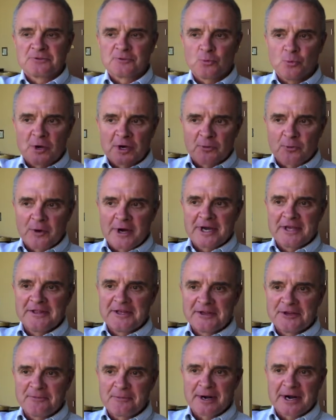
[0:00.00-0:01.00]
There's one
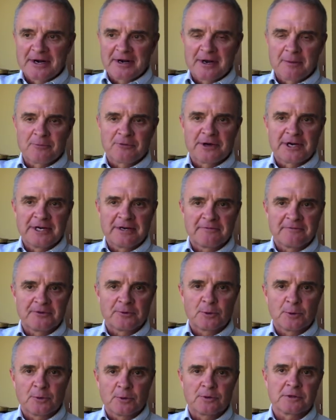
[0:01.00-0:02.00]
way that you might operate
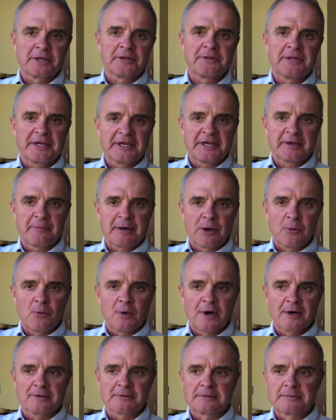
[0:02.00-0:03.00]
if you were only thinking
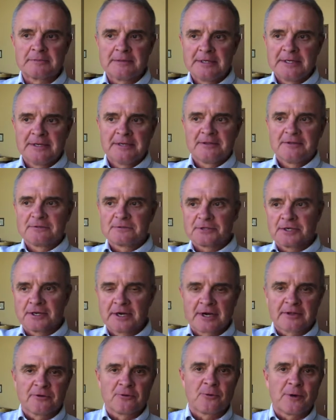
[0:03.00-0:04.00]
about water. There's
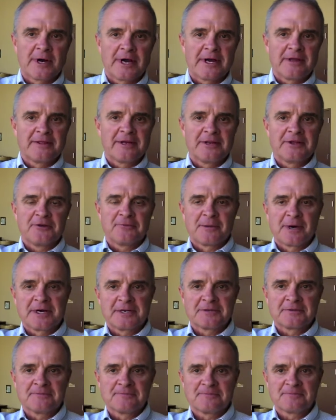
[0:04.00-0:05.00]
another way that you
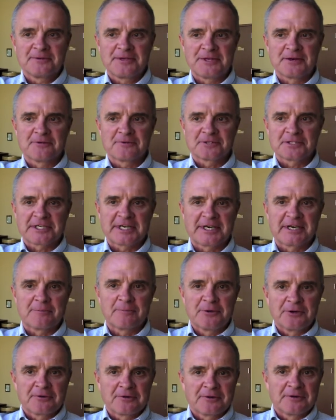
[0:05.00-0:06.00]
might, you know, set
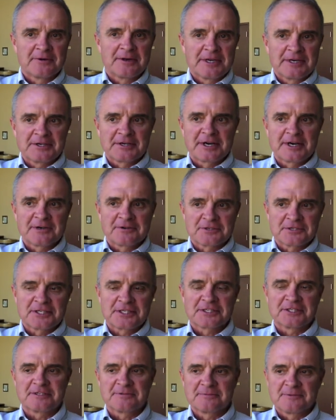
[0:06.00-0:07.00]
up your entire
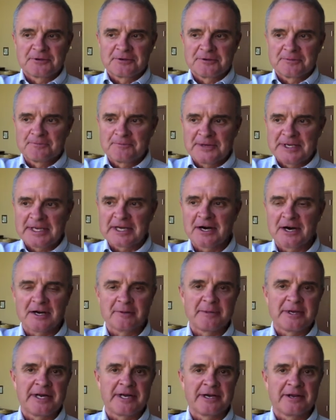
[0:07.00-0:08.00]
system or
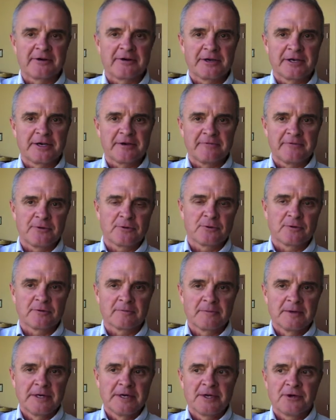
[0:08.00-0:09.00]
economy in an area if you
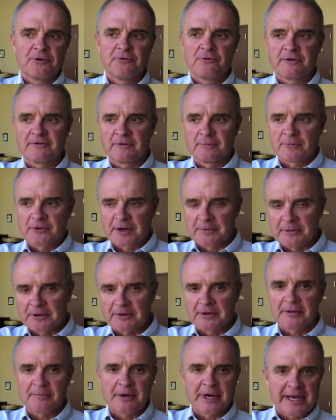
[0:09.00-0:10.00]
were driven
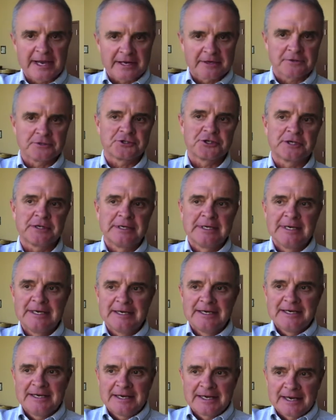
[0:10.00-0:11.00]
primarily by energy.
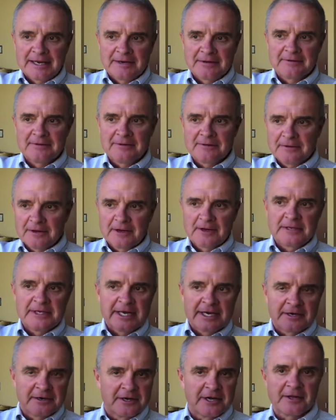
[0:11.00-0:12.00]
And
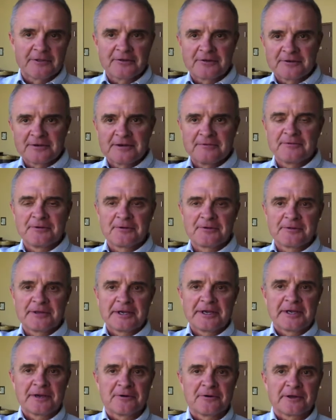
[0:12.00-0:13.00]
yet another if you're
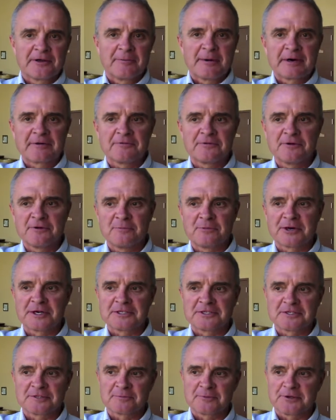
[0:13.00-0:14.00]
thinking only about food
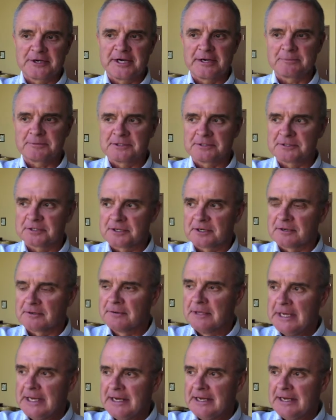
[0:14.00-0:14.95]
prices, perhaps. And so